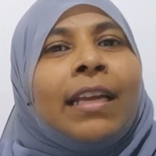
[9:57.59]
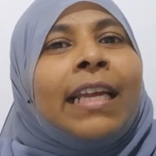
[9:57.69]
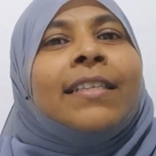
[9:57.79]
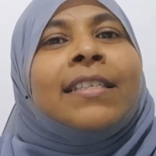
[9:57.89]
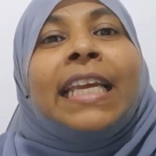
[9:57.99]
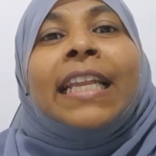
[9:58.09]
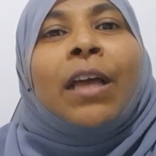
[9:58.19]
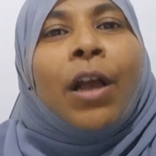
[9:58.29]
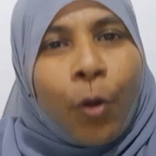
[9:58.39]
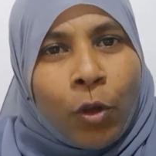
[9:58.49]
it's in
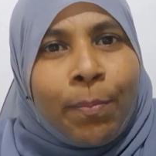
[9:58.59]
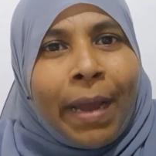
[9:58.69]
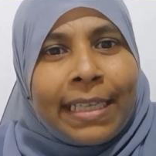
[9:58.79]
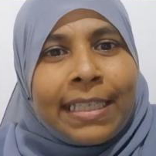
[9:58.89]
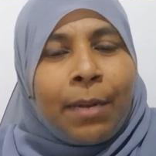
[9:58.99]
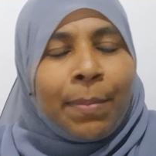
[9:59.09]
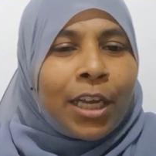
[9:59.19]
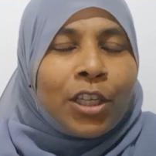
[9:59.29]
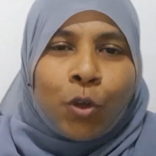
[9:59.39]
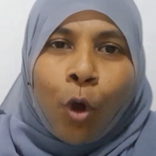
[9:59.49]
the growth mindset
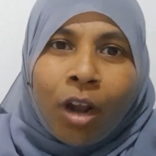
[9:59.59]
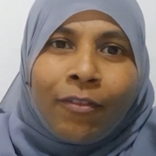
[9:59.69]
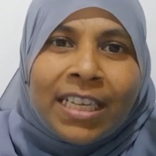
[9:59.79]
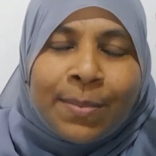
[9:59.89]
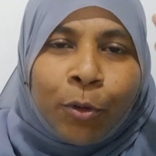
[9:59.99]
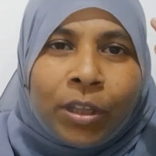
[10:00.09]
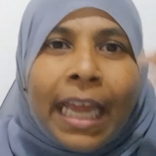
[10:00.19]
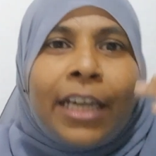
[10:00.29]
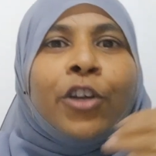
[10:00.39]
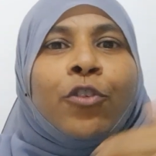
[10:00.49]
because you always put
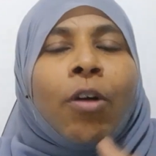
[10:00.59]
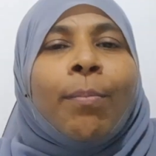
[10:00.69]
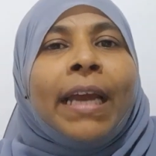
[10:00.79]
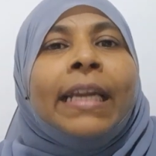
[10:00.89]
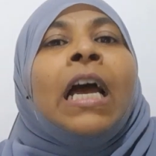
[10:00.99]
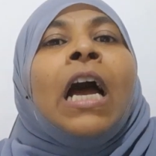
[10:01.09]
that in your mind